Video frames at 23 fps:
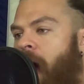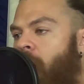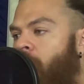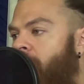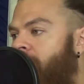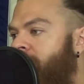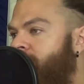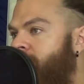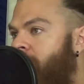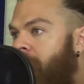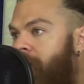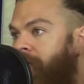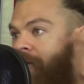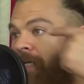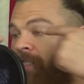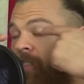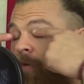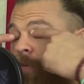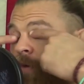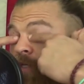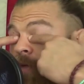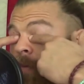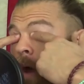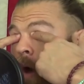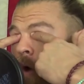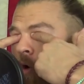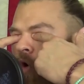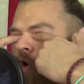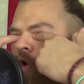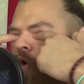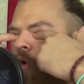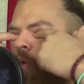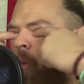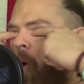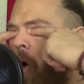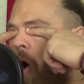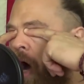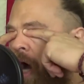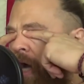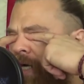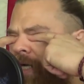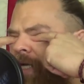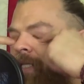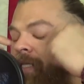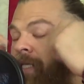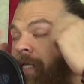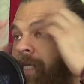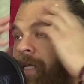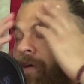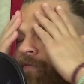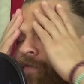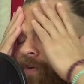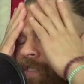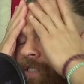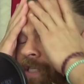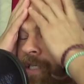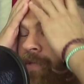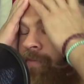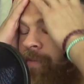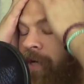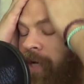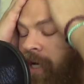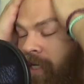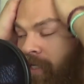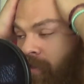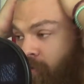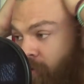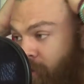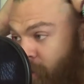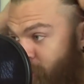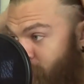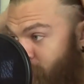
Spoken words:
I want to talk not so much about who won and the differences, because we